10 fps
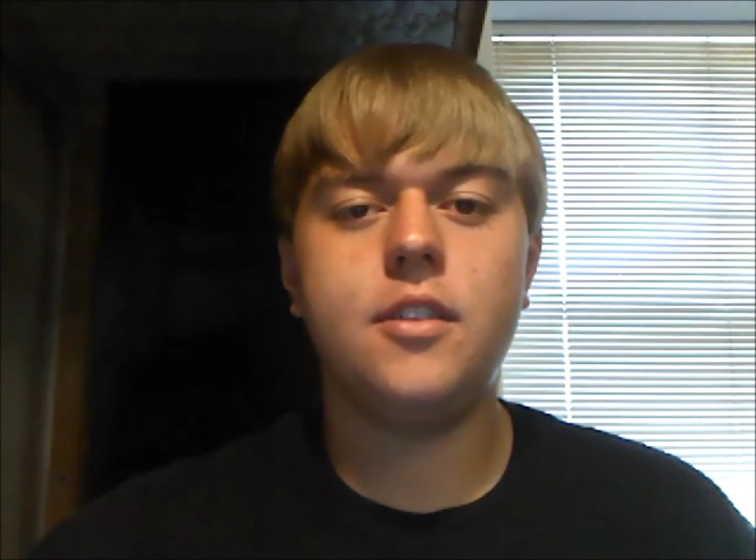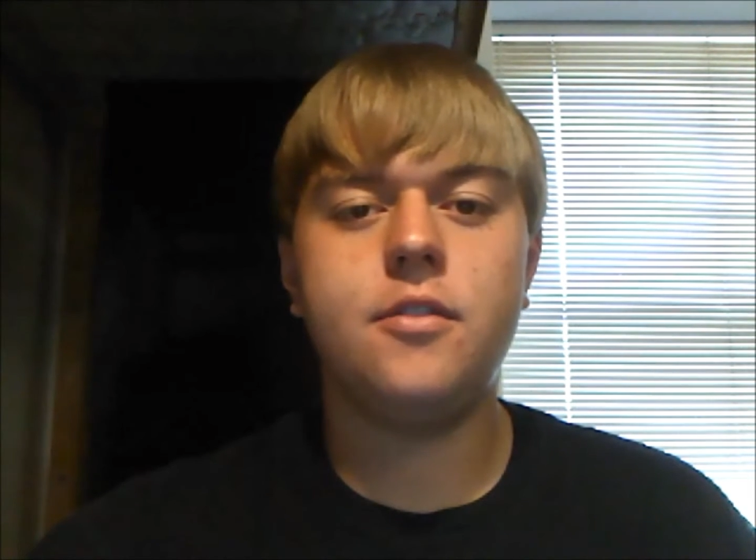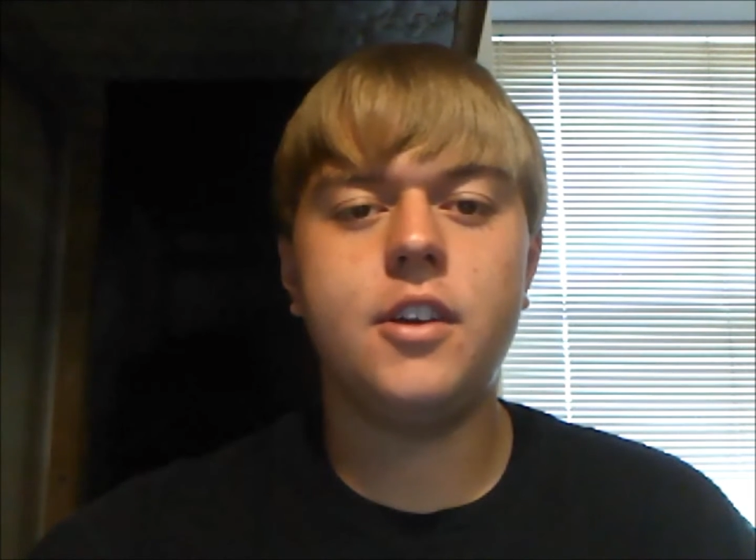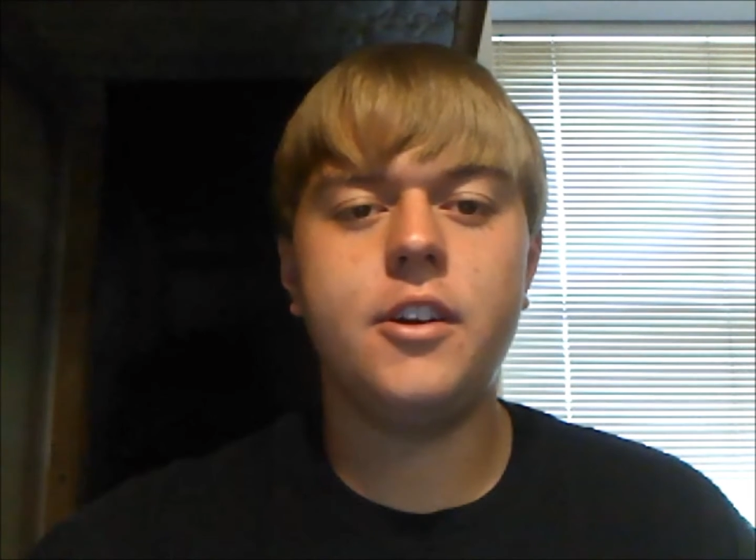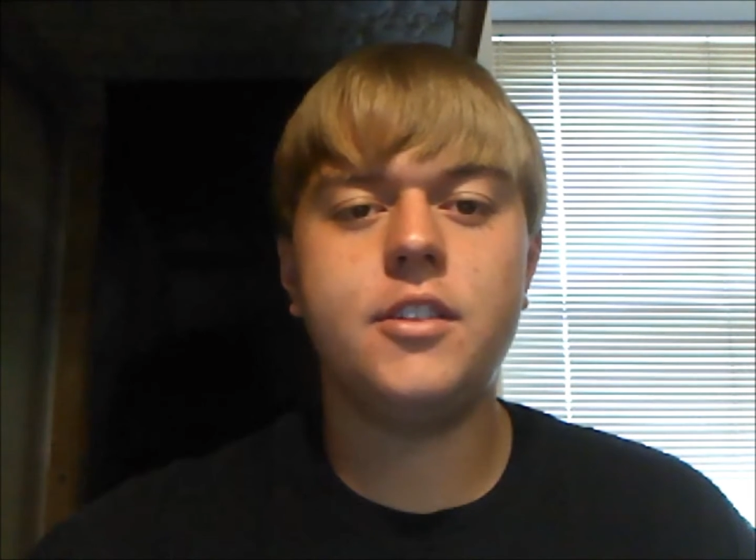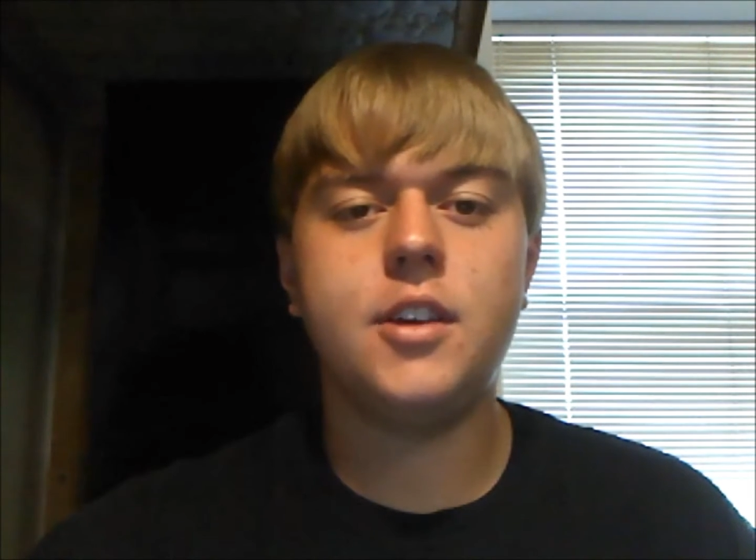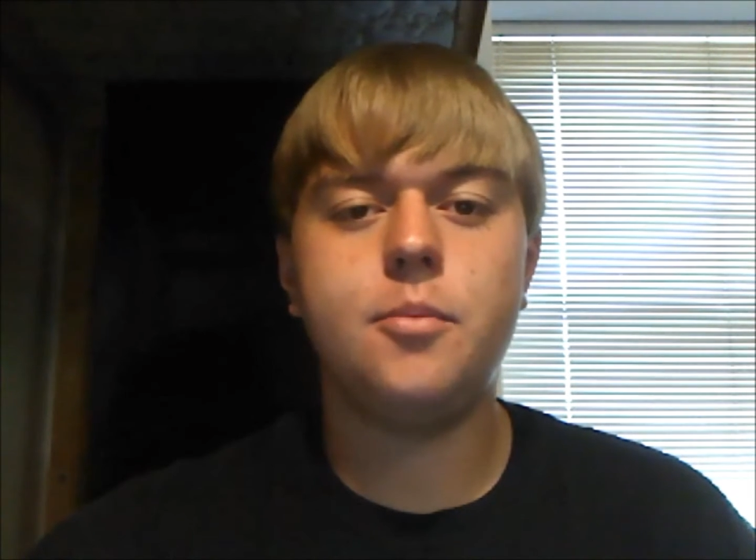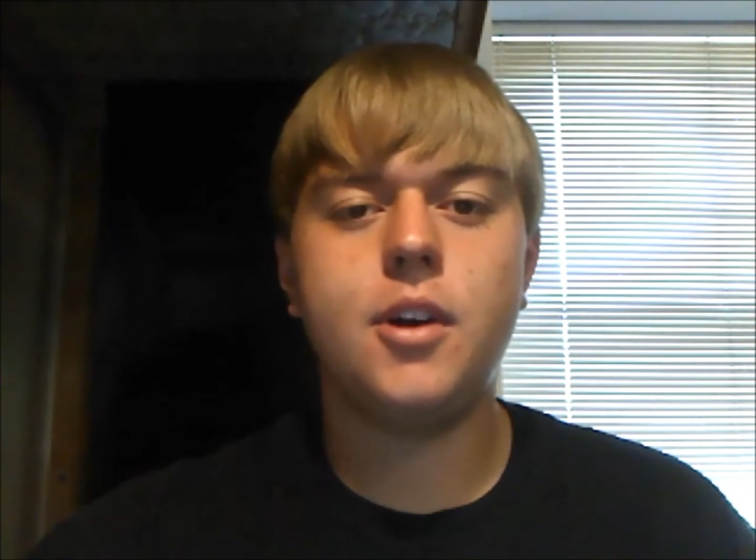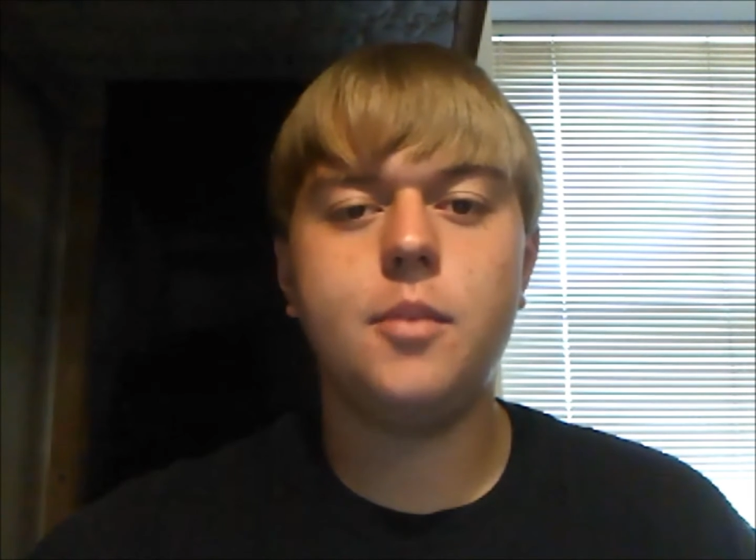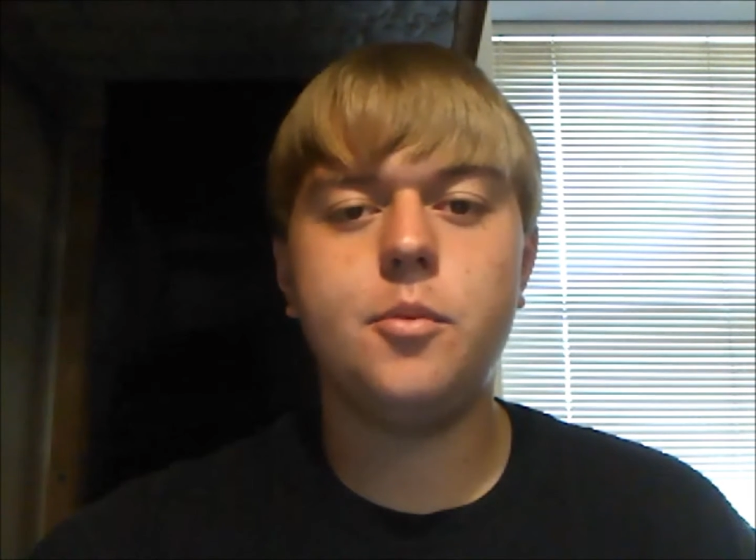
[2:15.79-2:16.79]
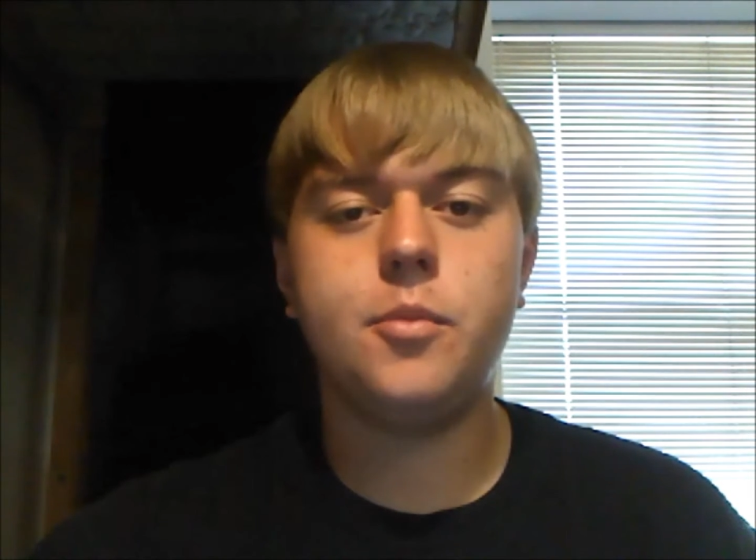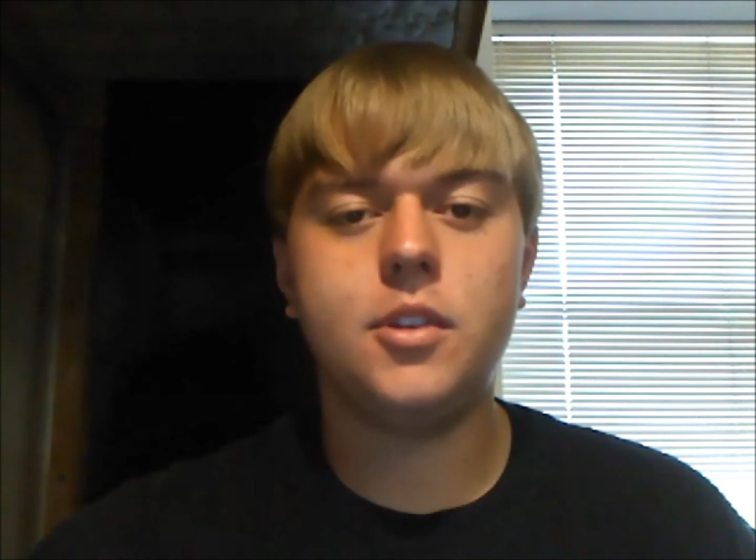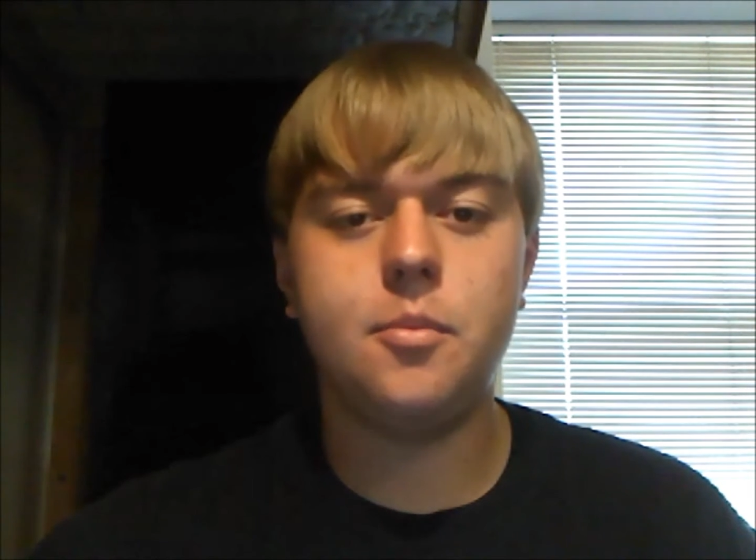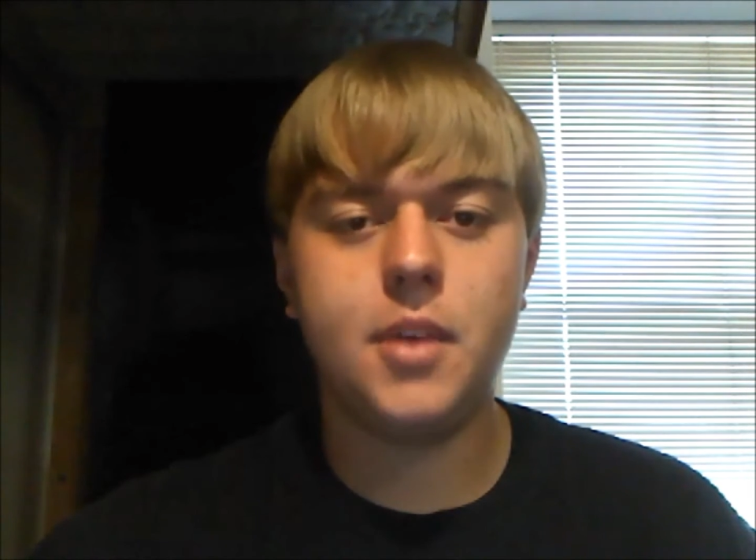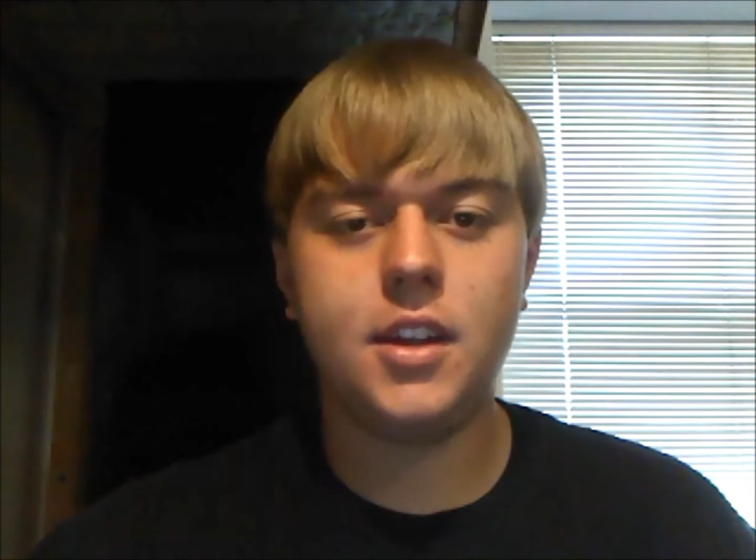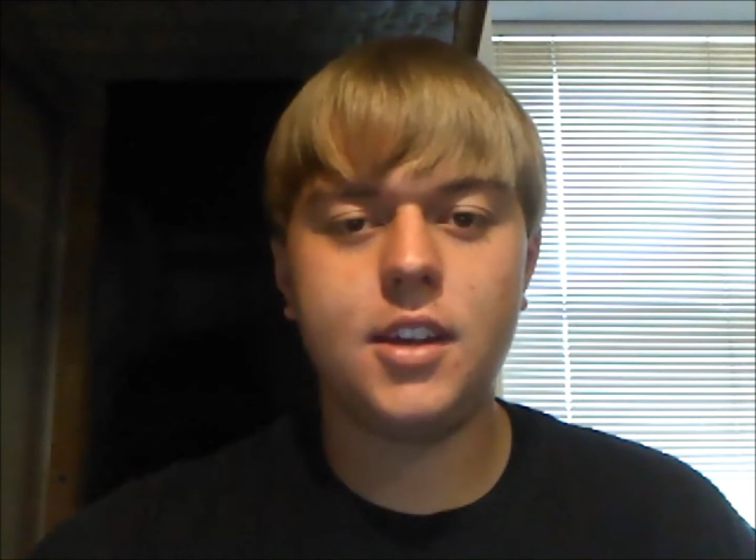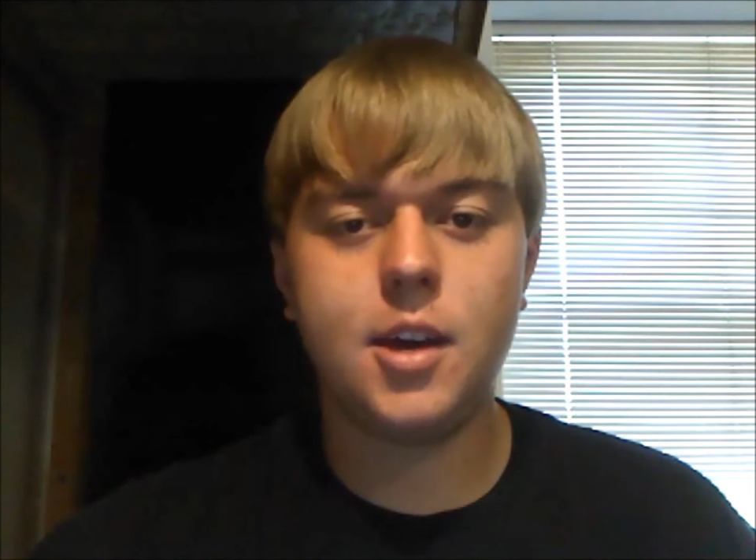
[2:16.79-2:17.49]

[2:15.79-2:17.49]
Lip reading: If there is a problem with the main